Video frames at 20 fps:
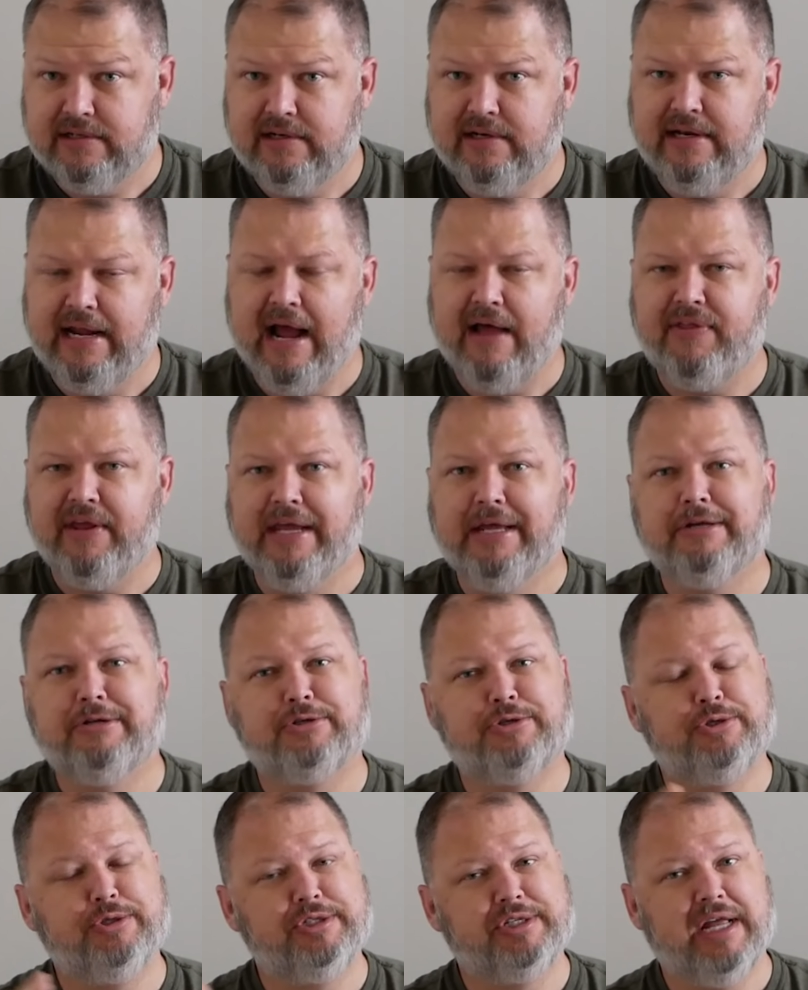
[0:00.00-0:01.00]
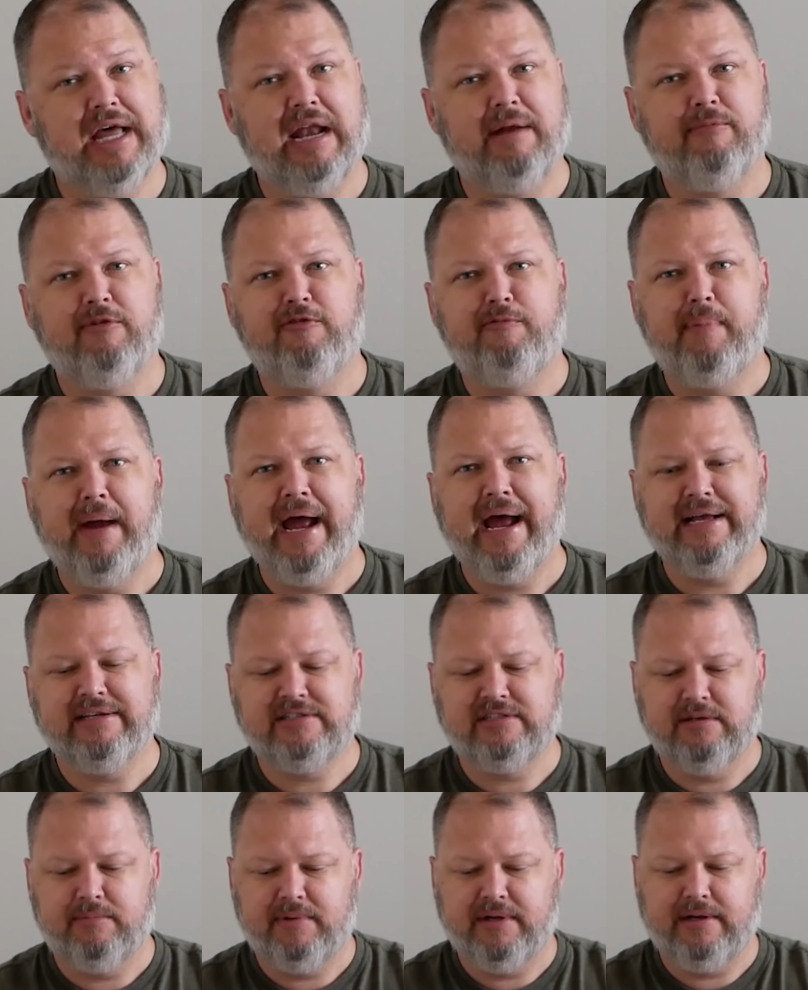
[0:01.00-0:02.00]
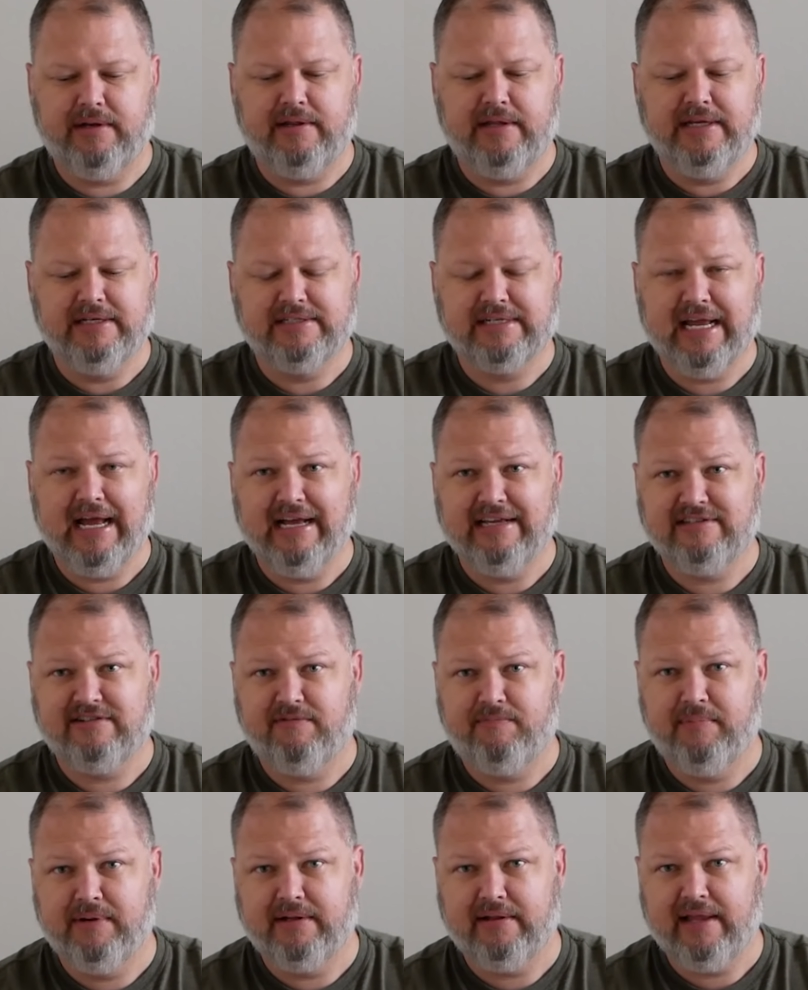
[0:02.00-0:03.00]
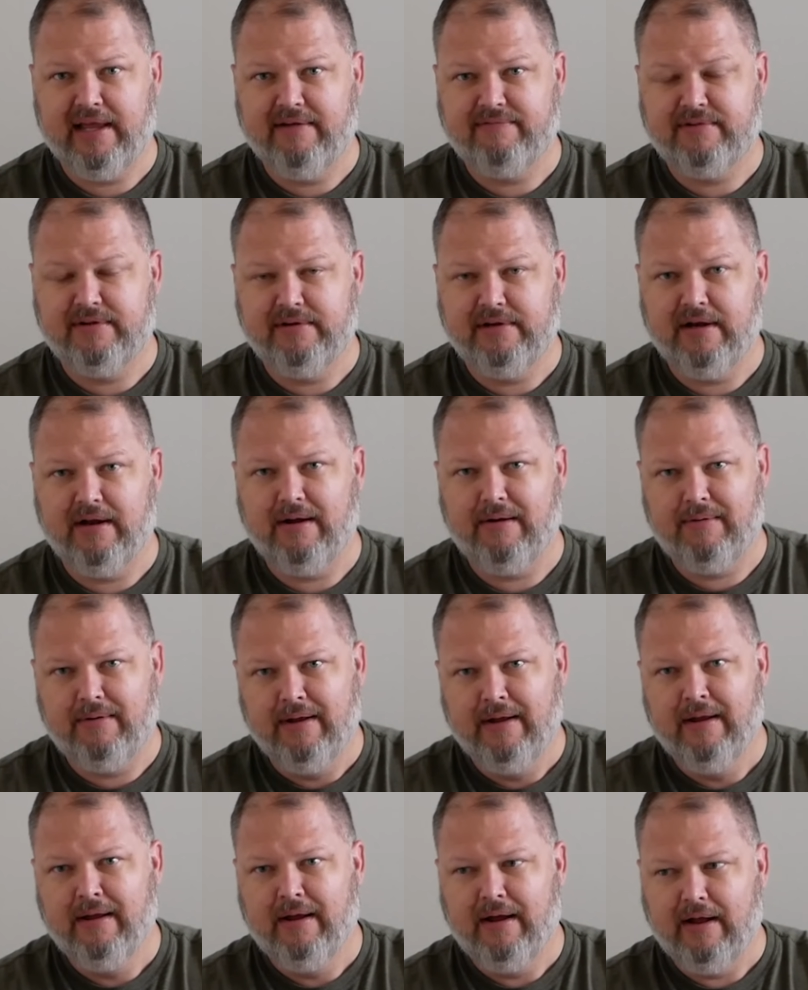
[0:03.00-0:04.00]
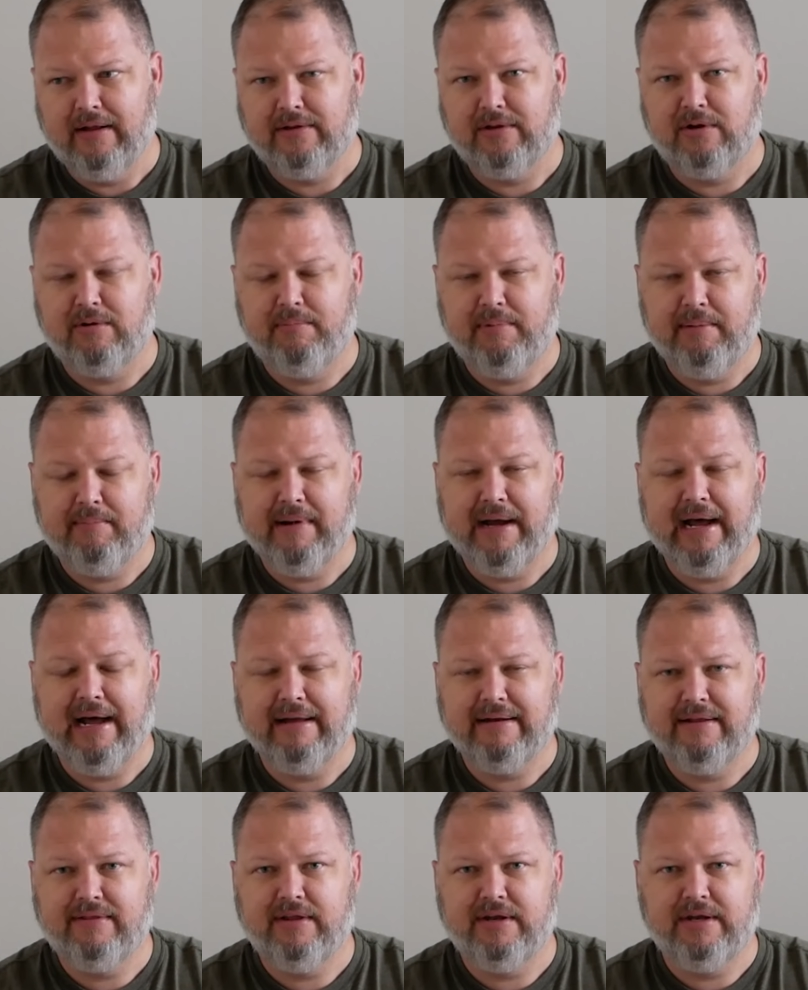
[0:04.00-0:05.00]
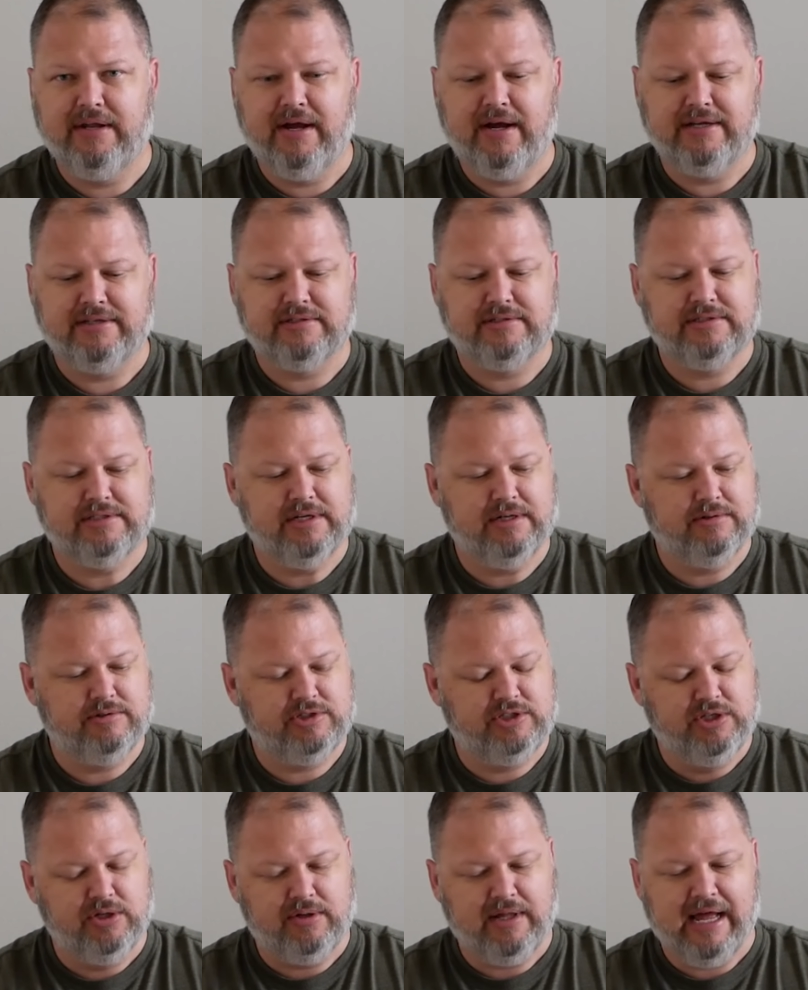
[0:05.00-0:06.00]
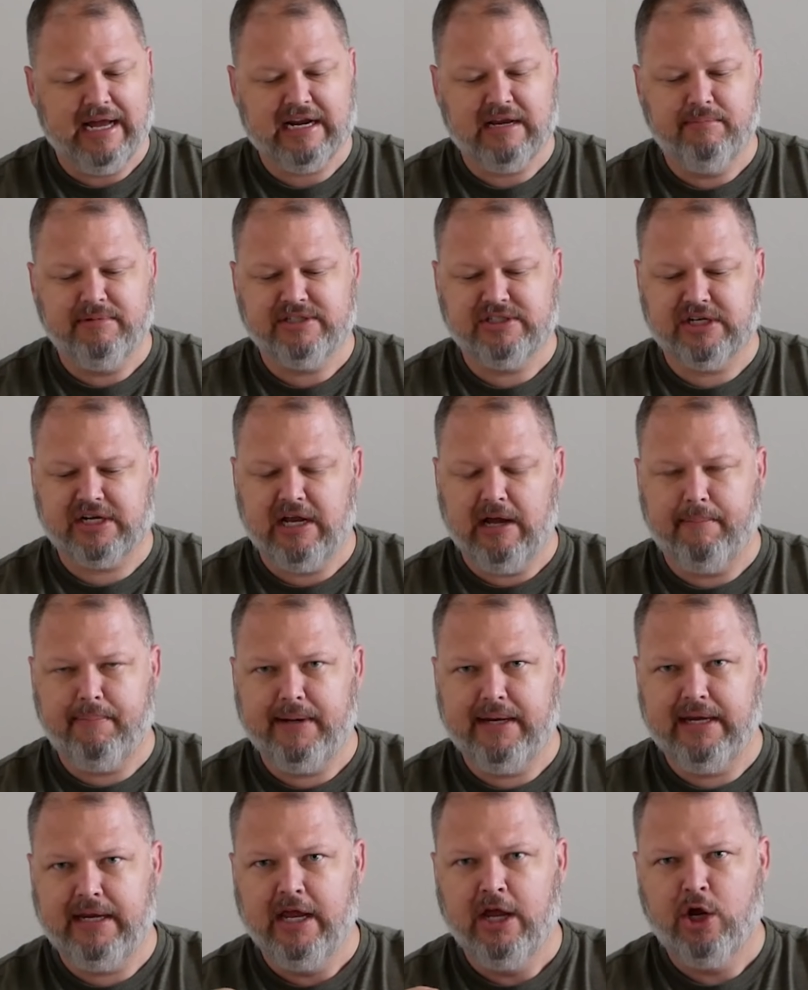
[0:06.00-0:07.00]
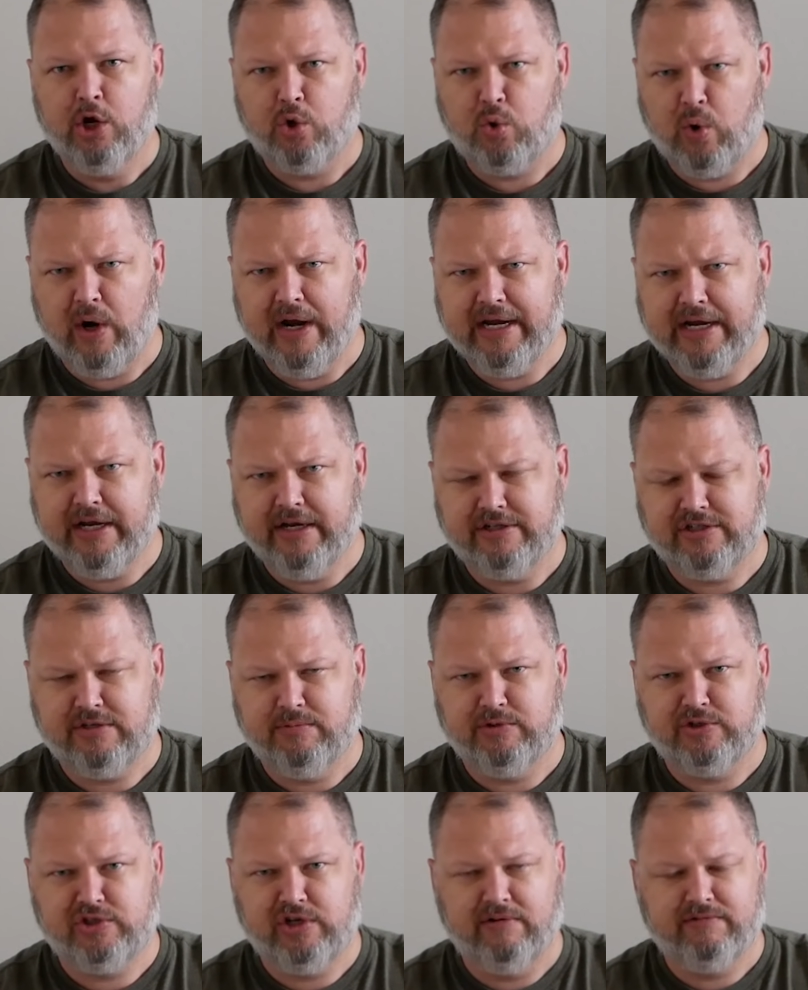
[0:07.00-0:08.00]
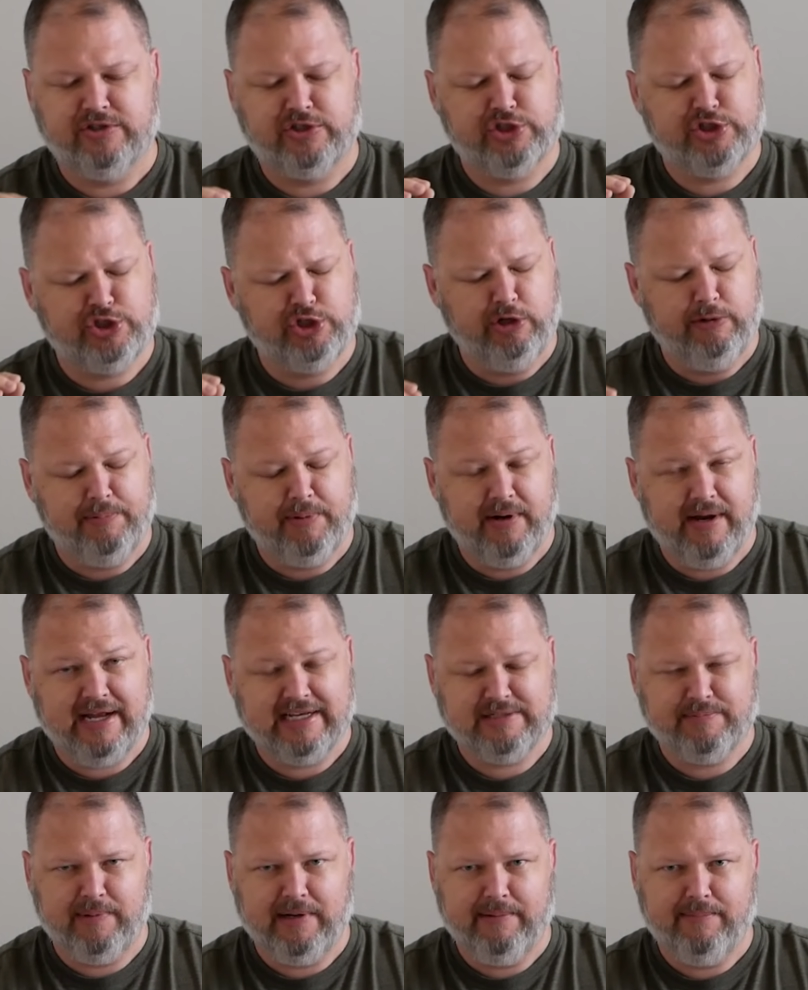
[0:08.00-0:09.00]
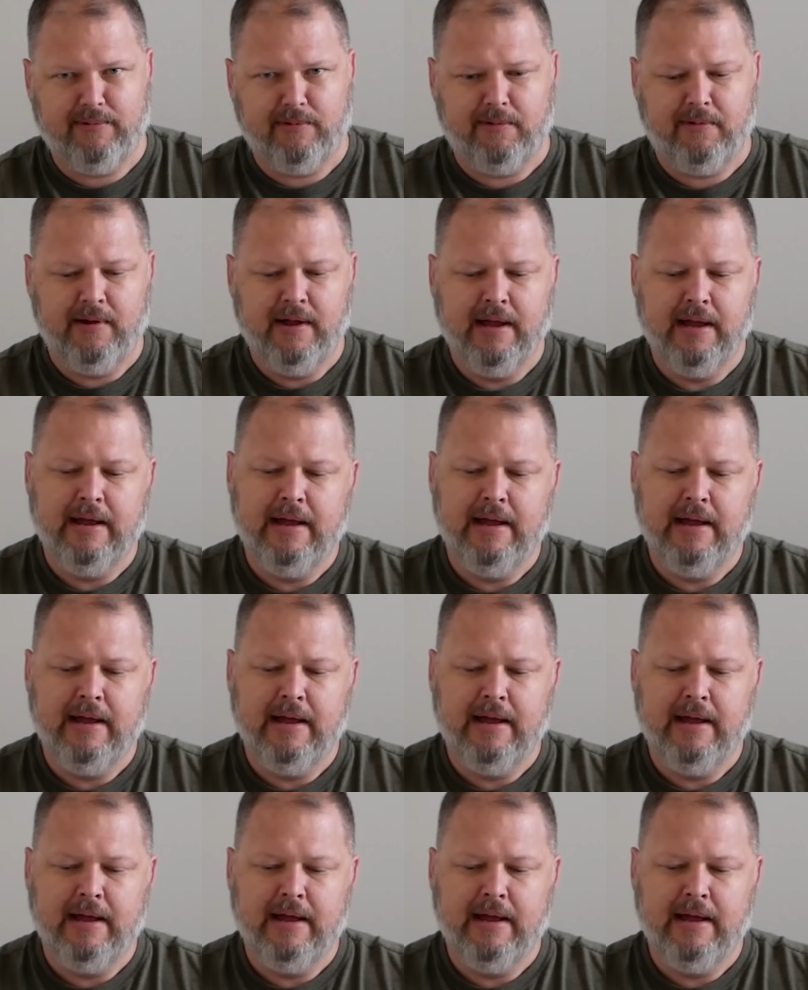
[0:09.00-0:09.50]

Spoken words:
Now the industry's kind of moved past them, and these guys have been left, you know, a little bit behind in the dust. So still like them as a company, great customer service, super nice people,